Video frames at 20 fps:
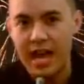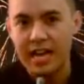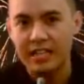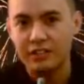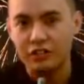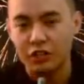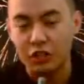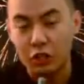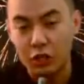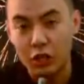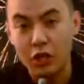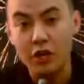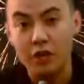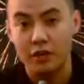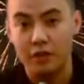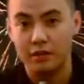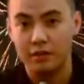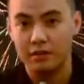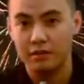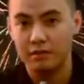has
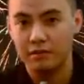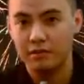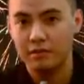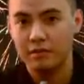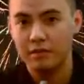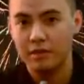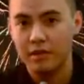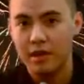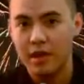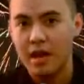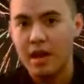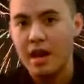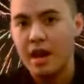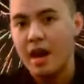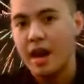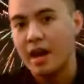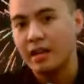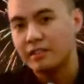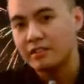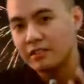occurred,
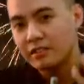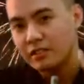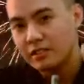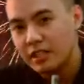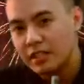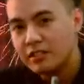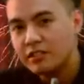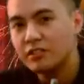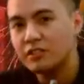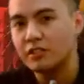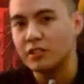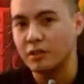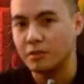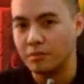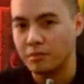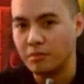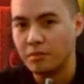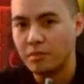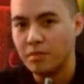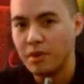a
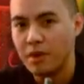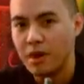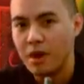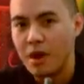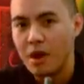system